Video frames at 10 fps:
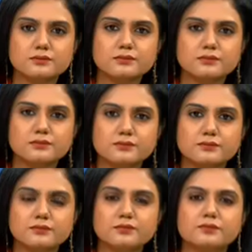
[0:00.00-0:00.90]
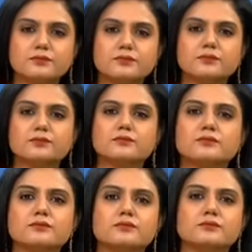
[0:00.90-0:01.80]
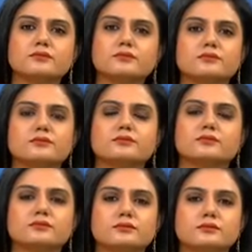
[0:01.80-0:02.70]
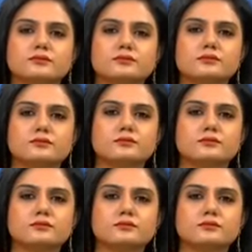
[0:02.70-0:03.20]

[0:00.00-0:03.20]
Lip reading: (silent)